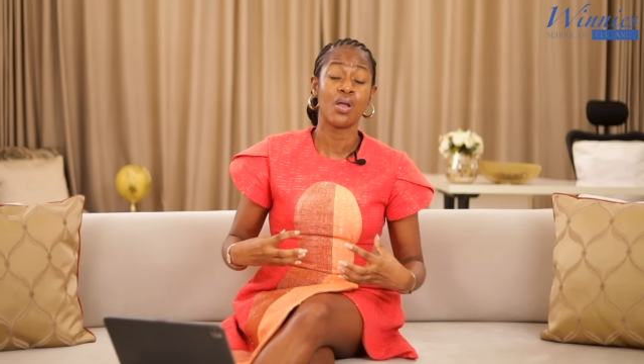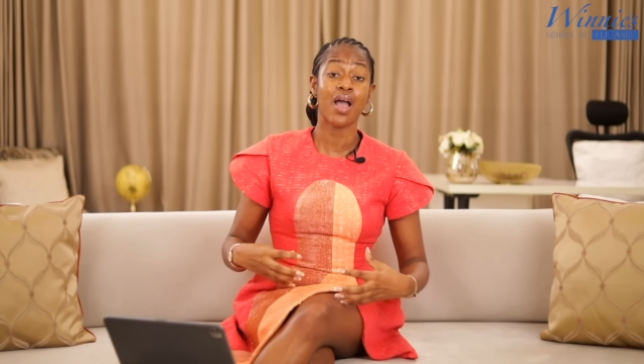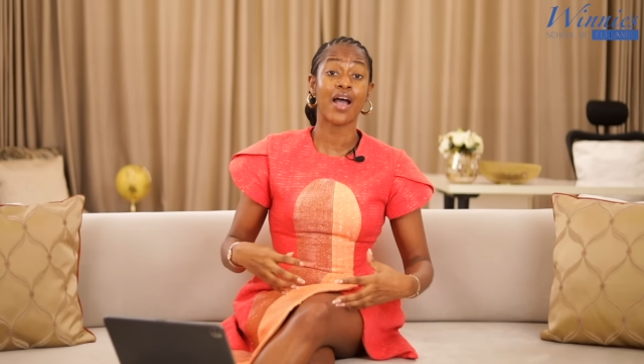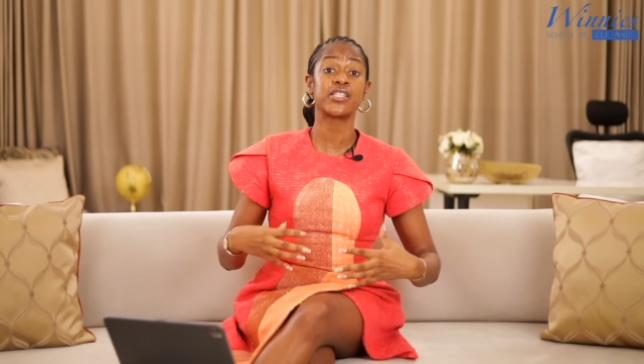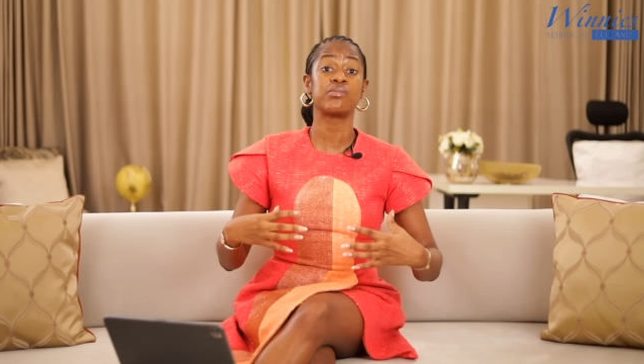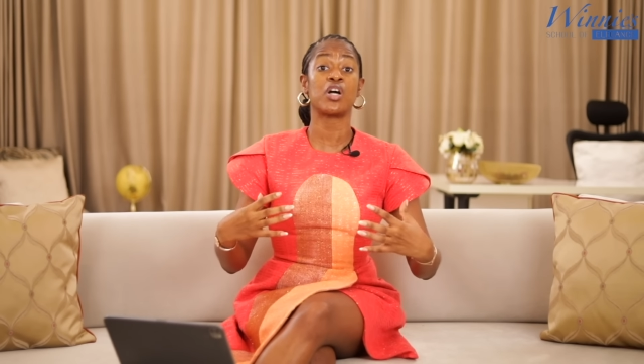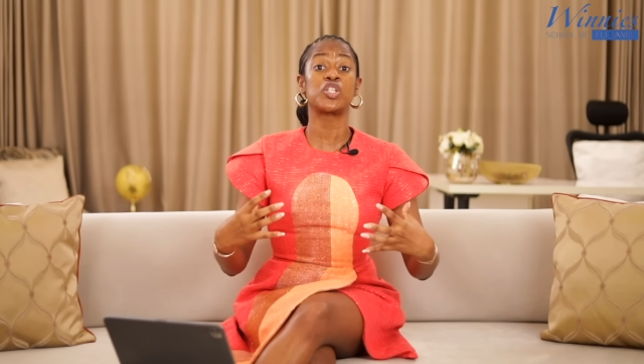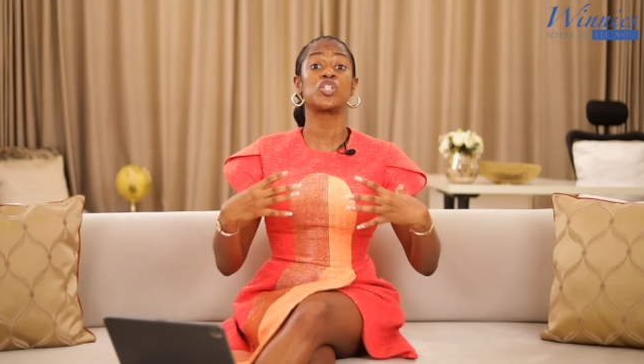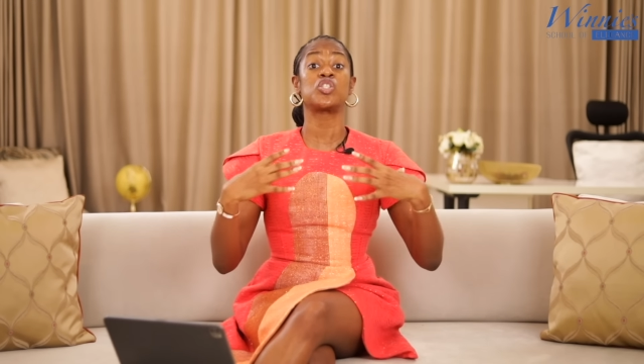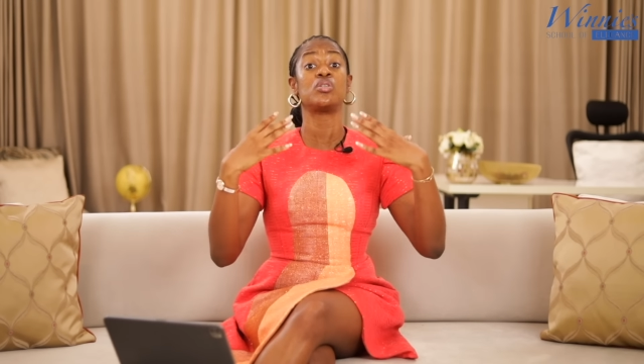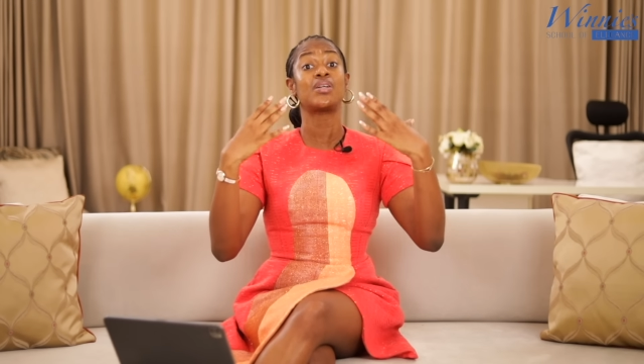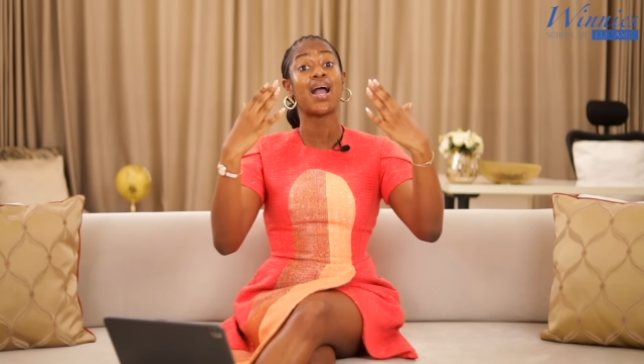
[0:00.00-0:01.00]
As much
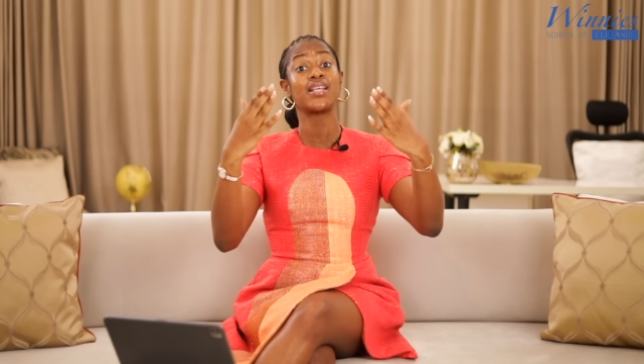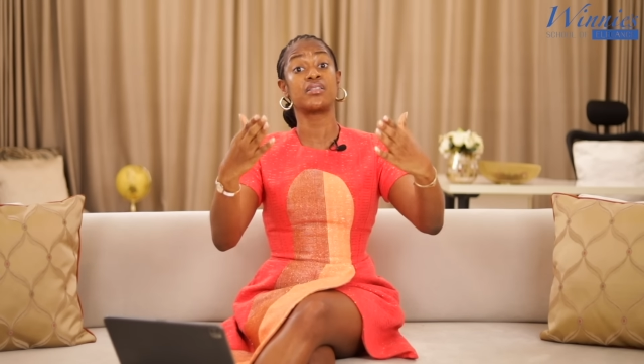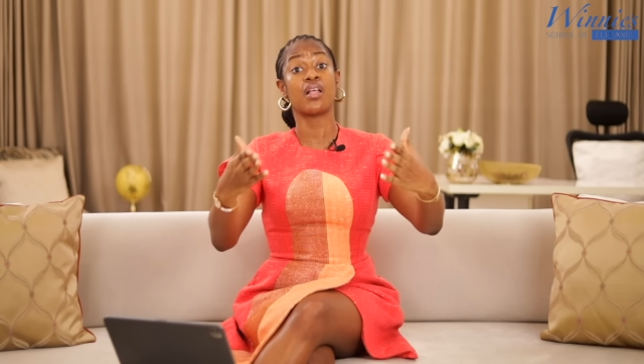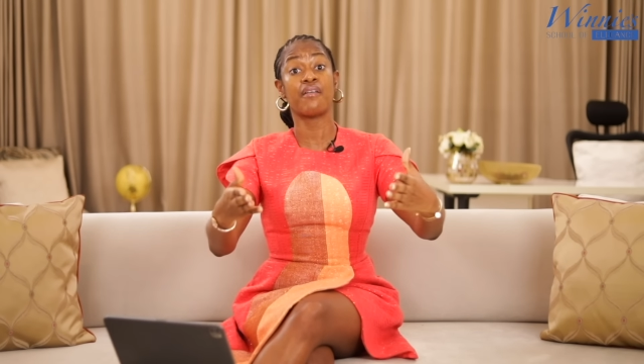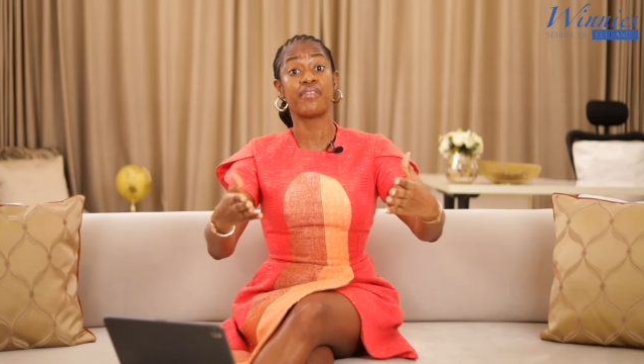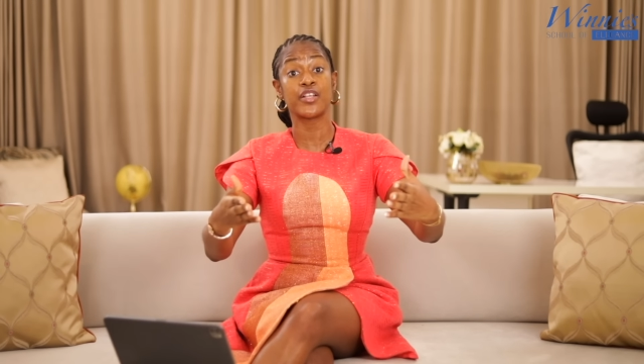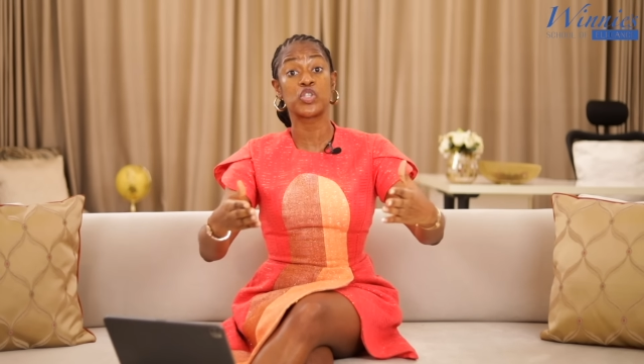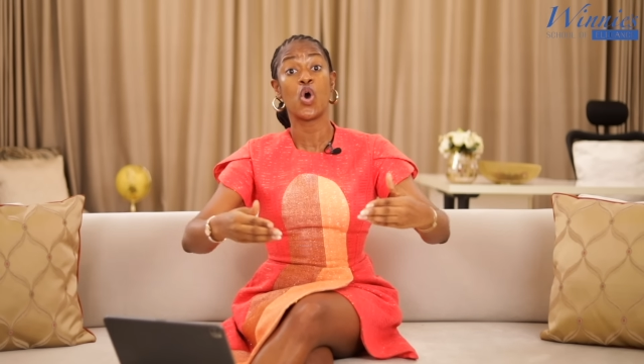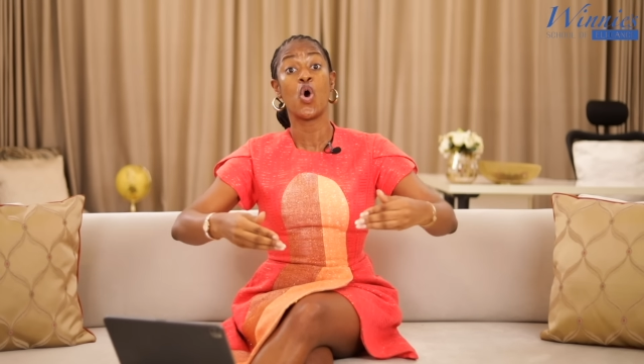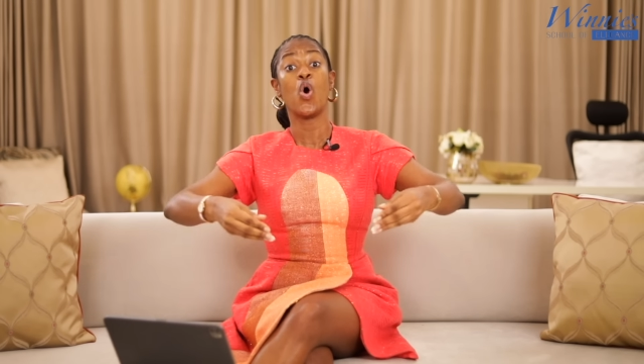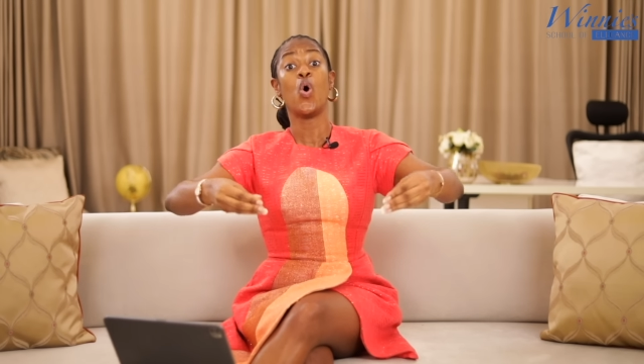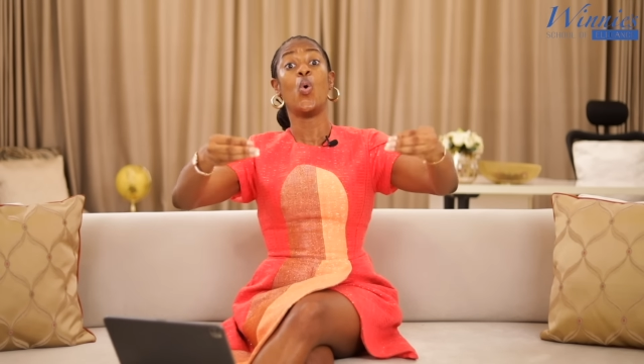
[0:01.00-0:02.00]
as you guys love it,
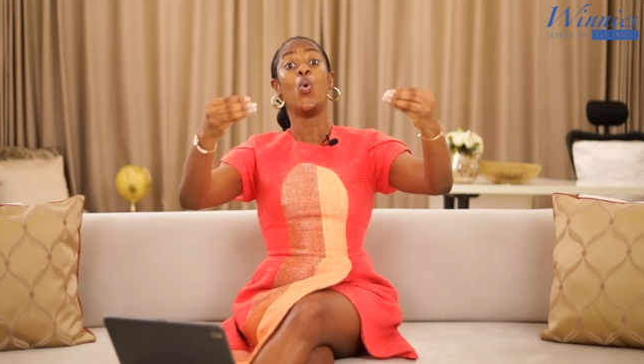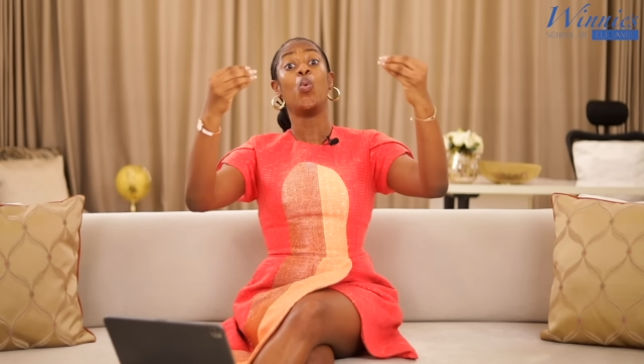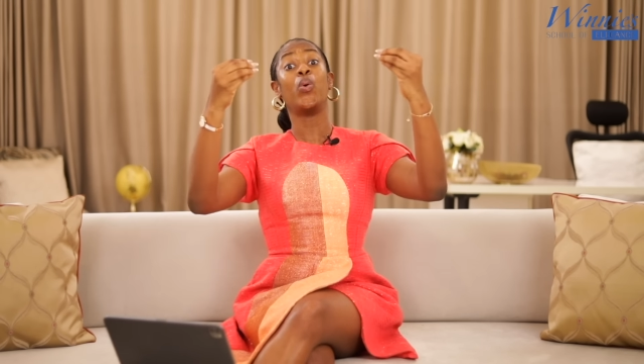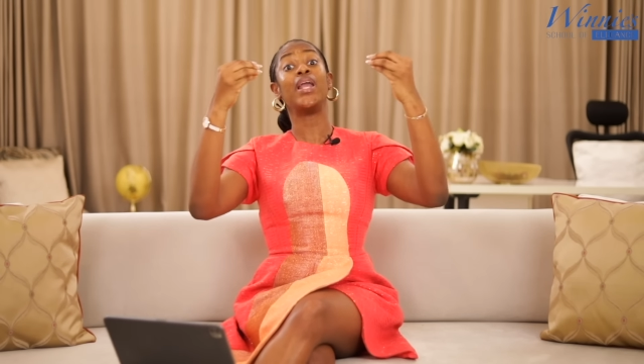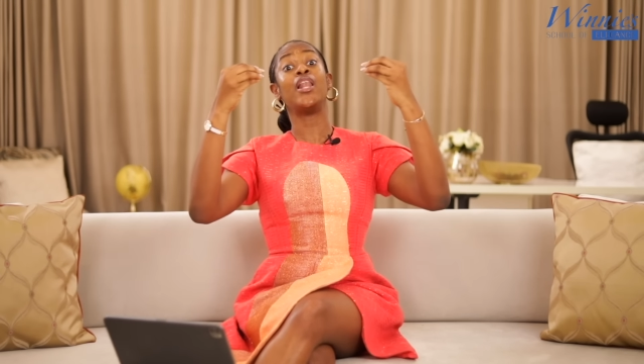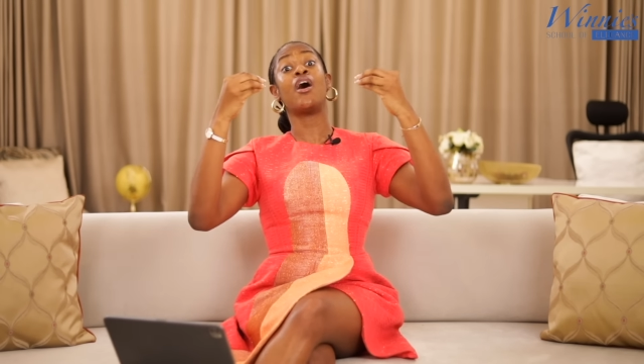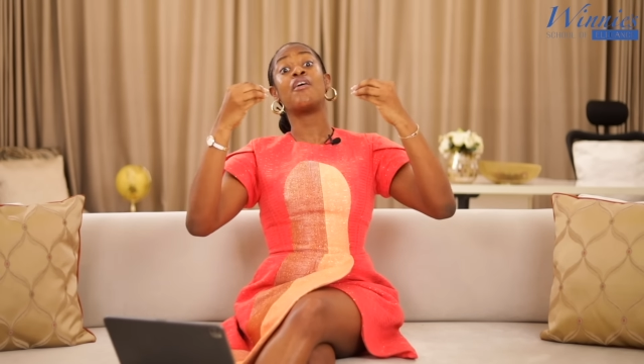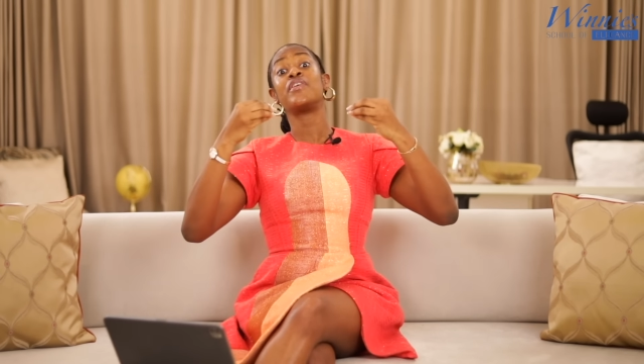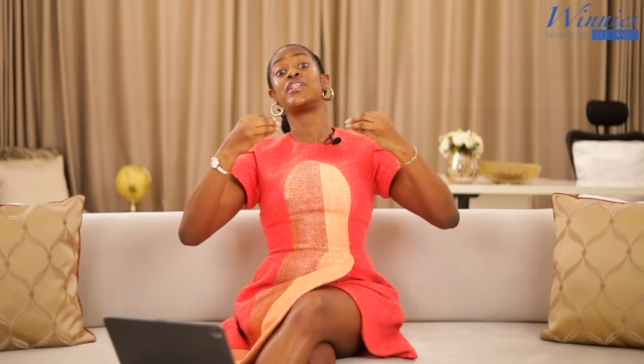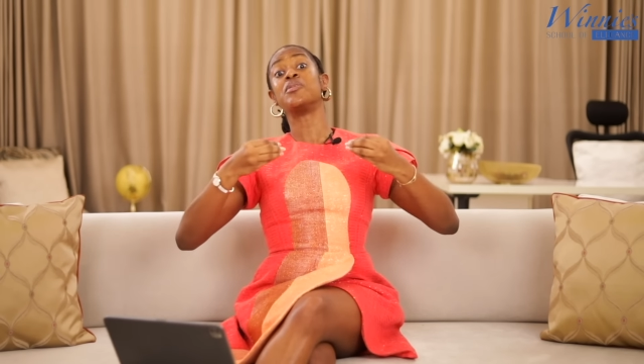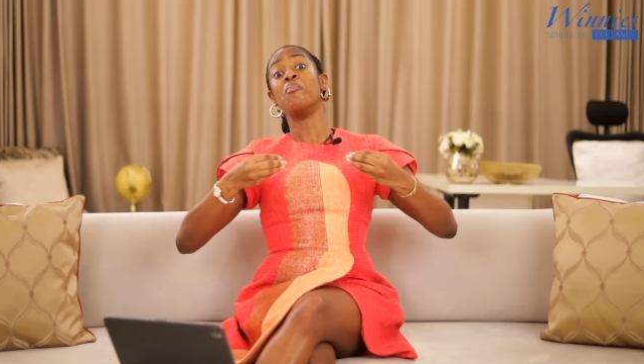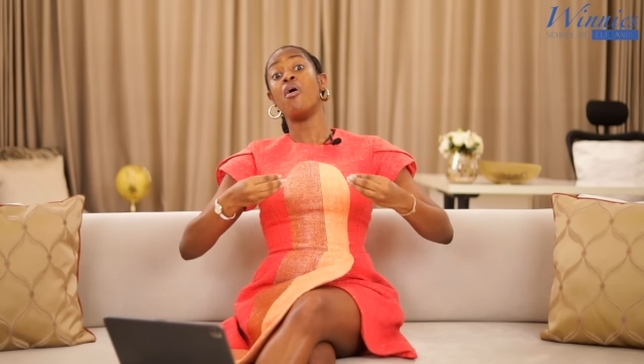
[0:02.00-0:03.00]
we love
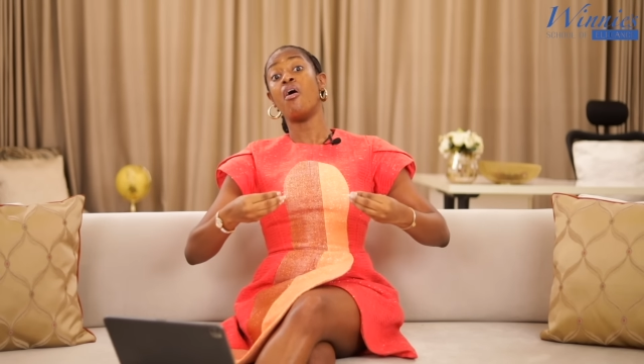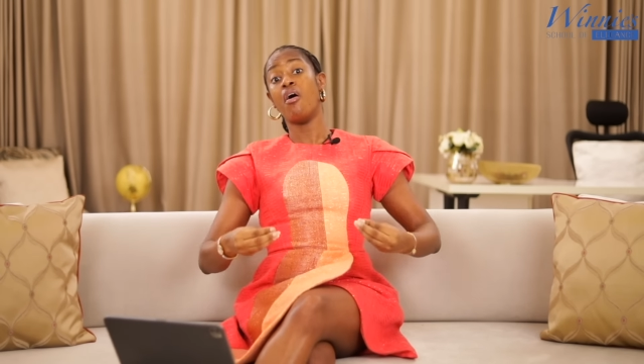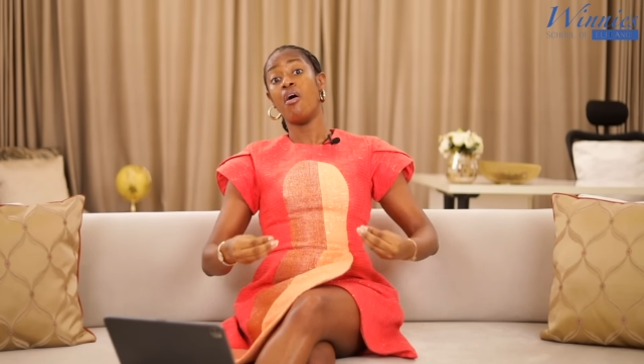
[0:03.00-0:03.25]
it more.